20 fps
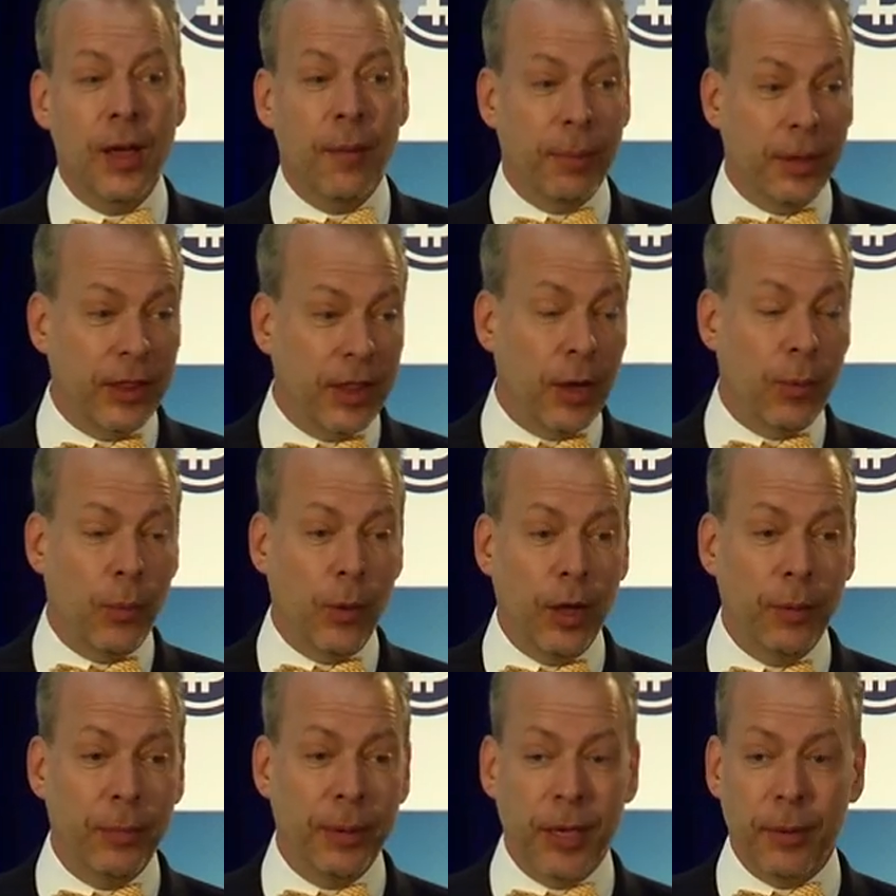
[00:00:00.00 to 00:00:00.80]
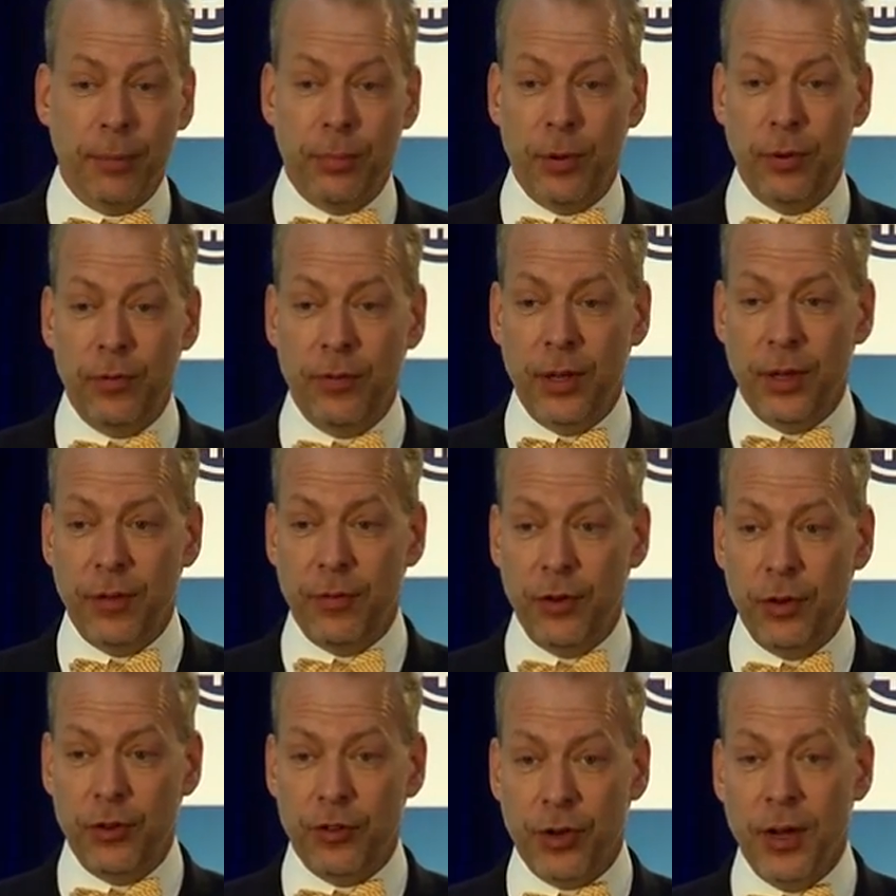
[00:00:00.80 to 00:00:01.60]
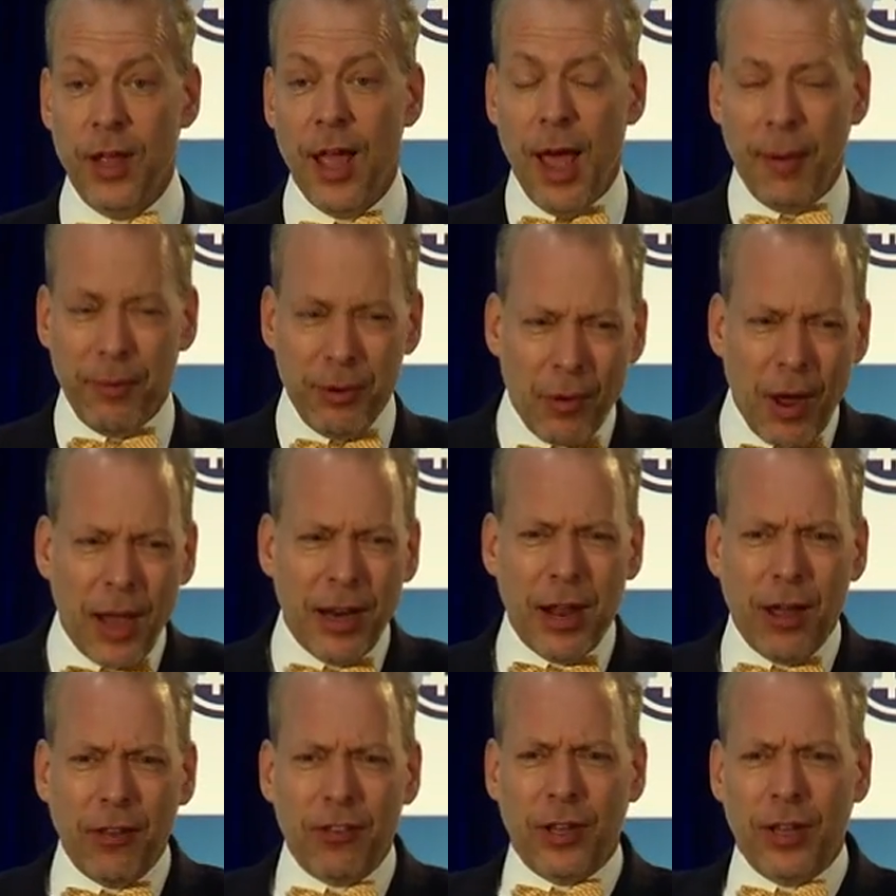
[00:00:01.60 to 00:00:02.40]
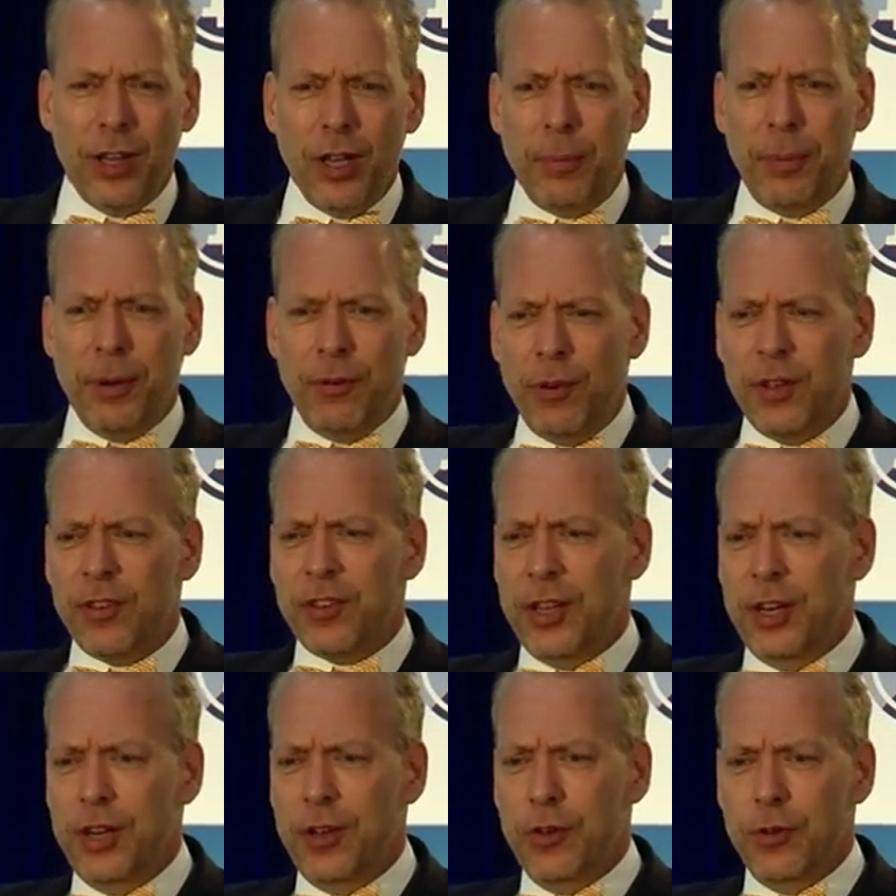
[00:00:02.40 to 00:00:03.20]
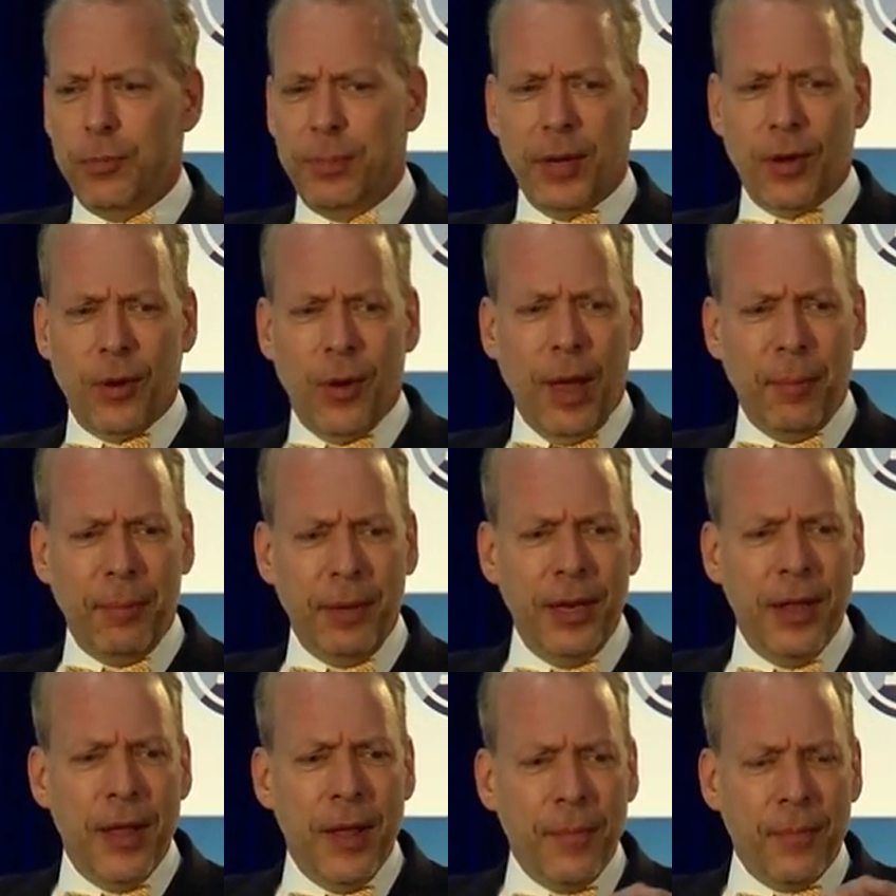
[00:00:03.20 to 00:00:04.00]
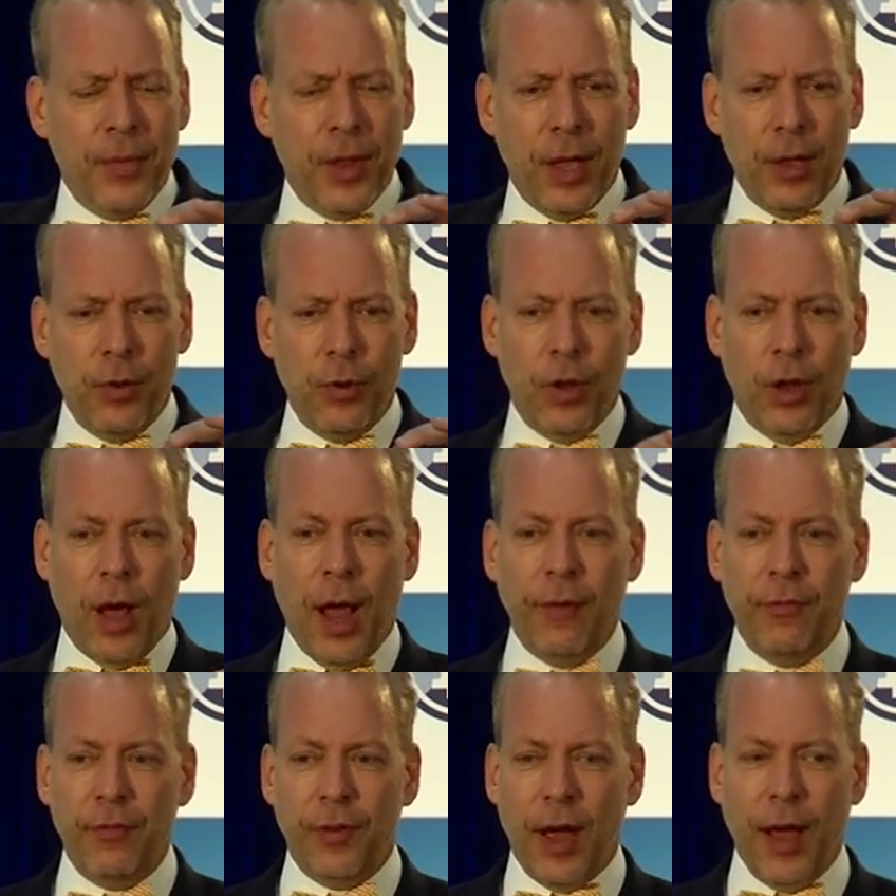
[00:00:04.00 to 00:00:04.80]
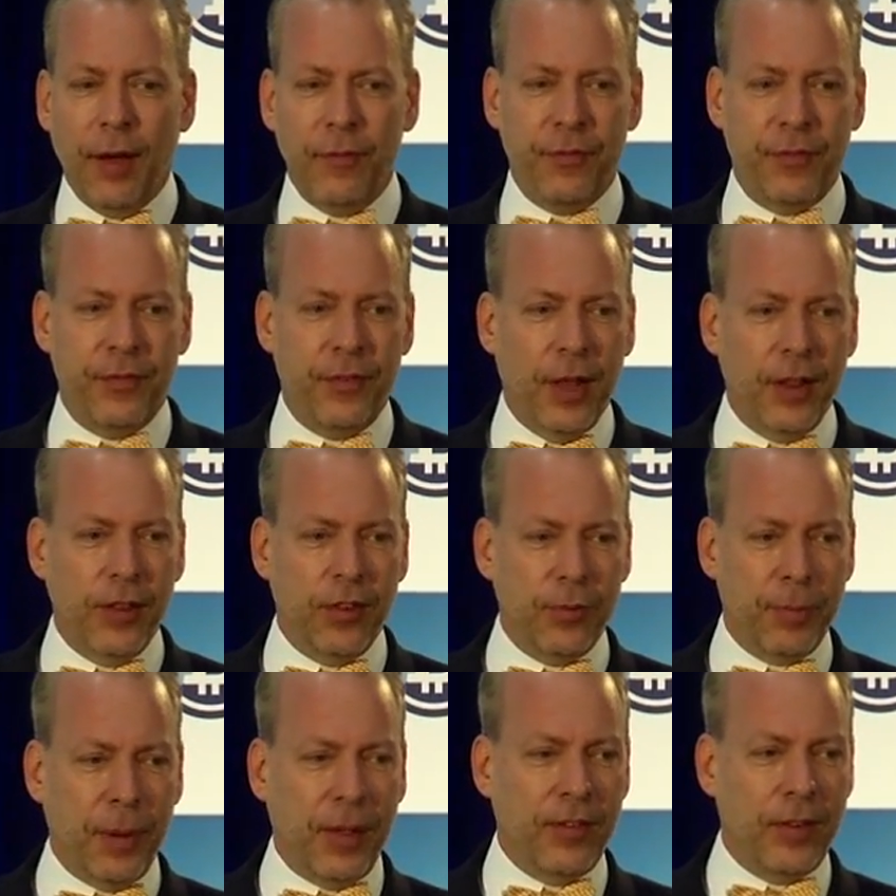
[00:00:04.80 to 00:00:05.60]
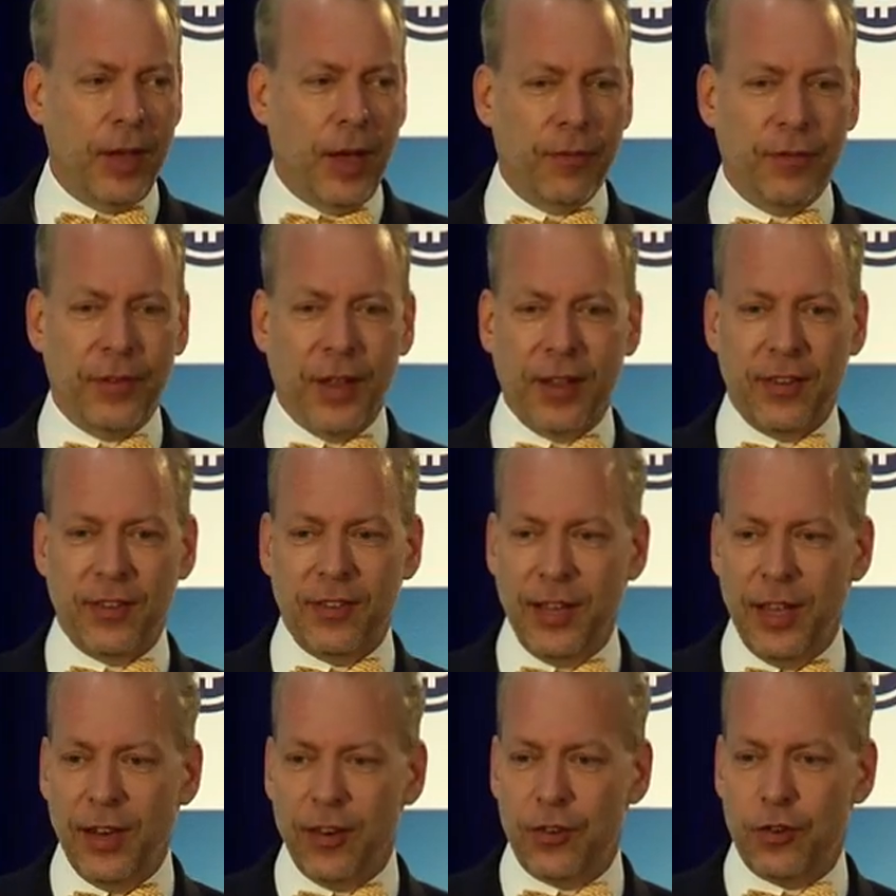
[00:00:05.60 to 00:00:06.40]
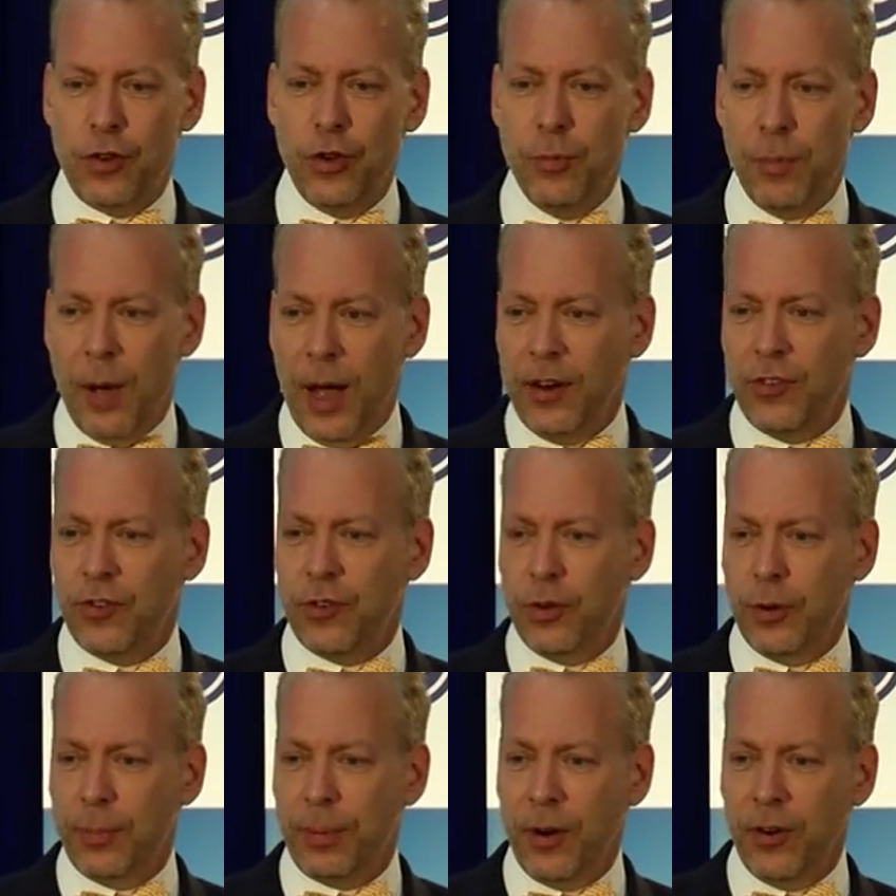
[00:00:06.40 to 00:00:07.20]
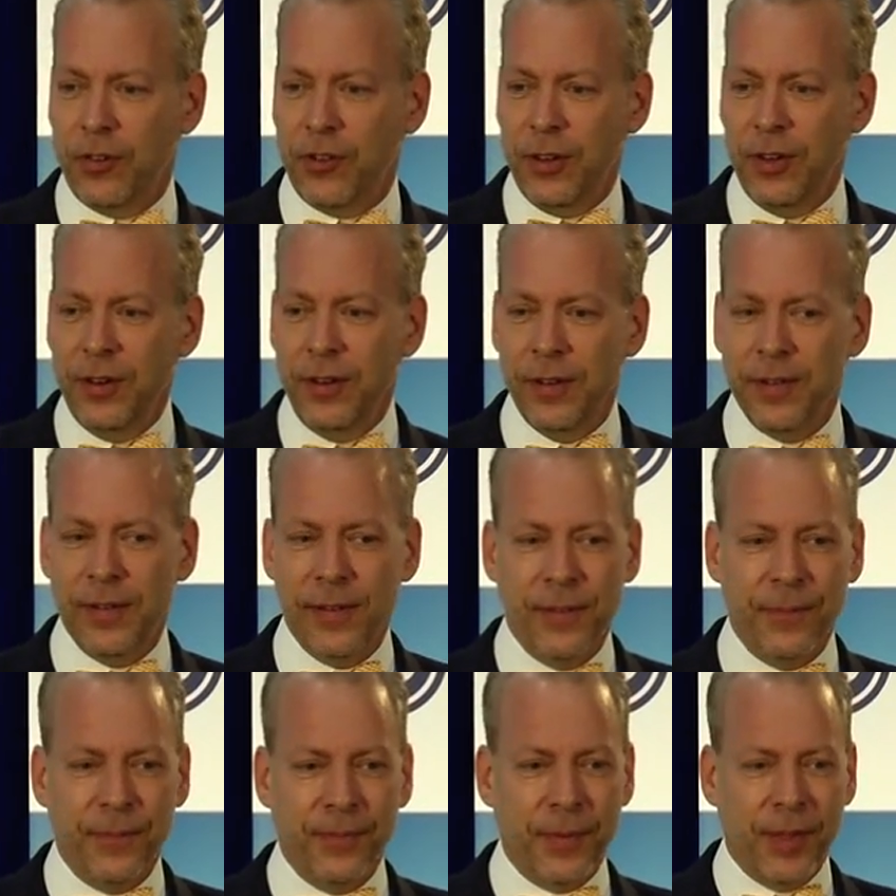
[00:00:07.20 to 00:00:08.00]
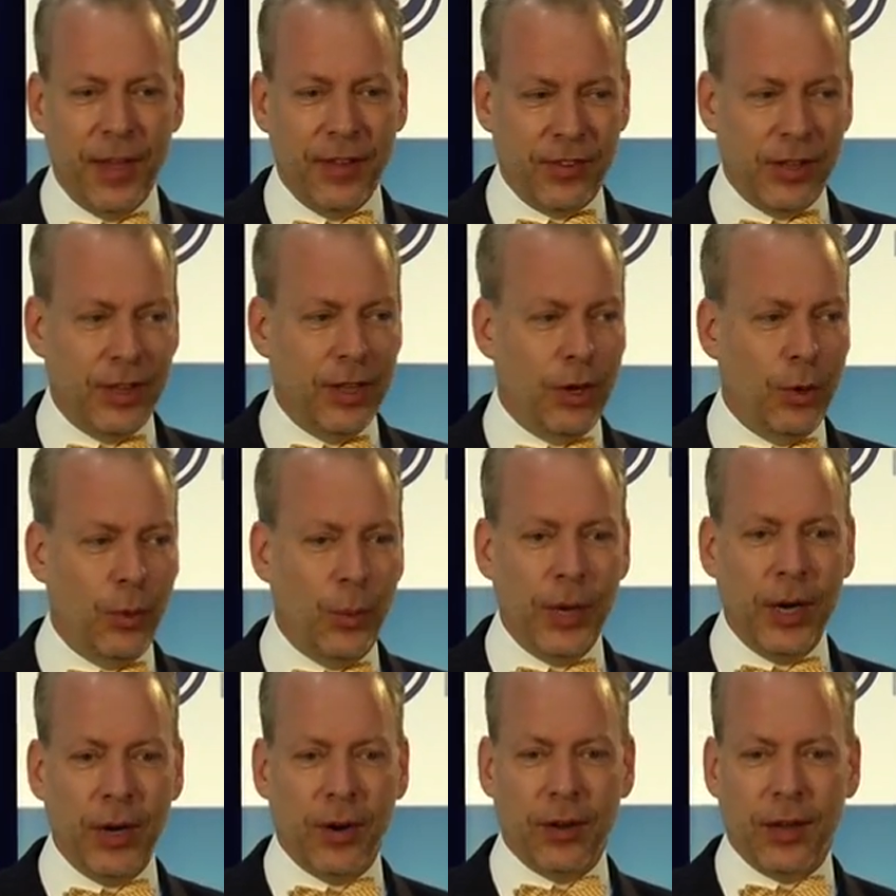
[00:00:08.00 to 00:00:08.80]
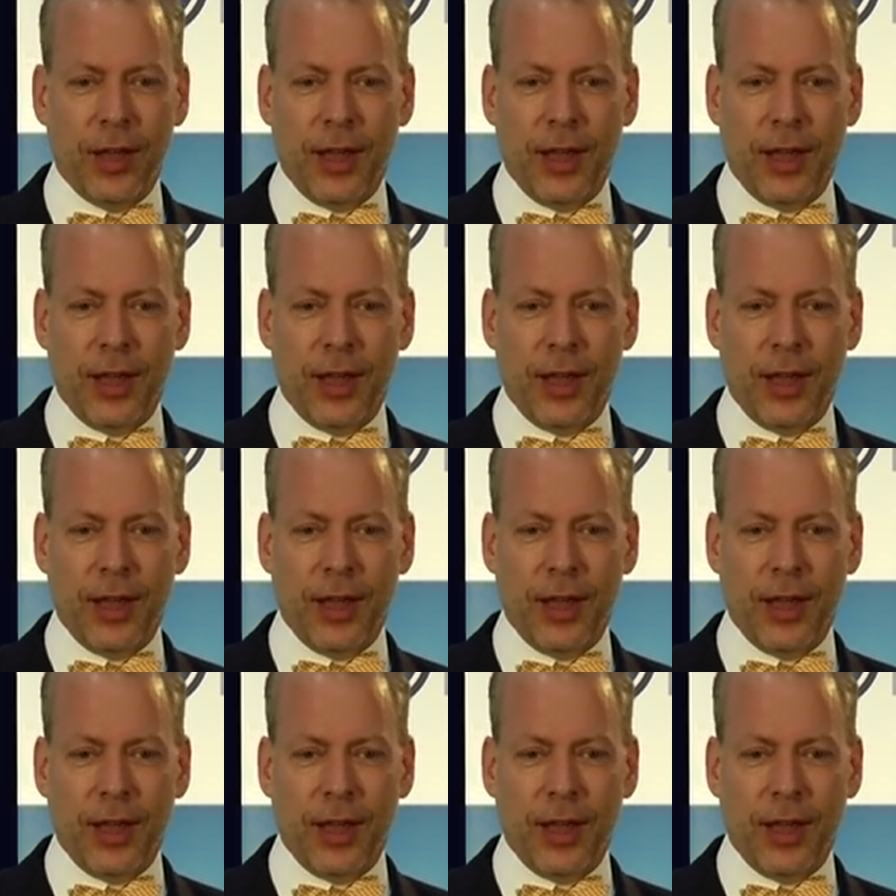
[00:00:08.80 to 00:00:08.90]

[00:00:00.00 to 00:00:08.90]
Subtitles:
But they will be improved in the future. I mean, right now it's a little bit risky to use Bitcoin. I mean, I've done this myself, like sent too much to a person. It's a little weird.